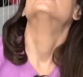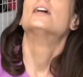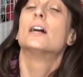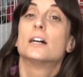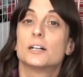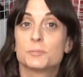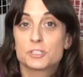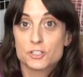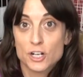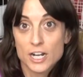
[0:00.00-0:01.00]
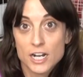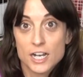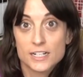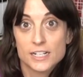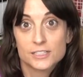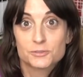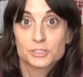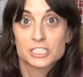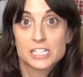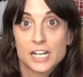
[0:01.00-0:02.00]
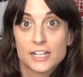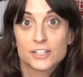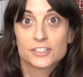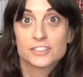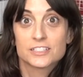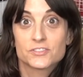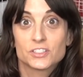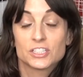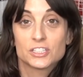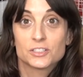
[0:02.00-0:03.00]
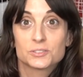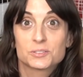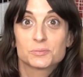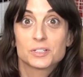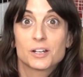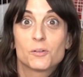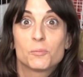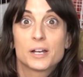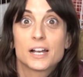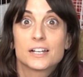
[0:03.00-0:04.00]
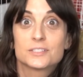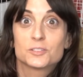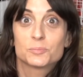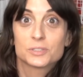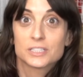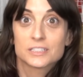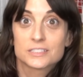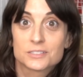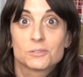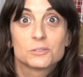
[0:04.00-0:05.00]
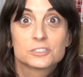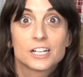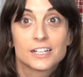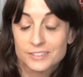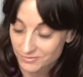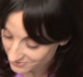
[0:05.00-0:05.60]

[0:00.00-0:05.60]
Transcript: I'm gonna try to not act really tired in this video, so I'm gonna hold my eyes open like this the whole time.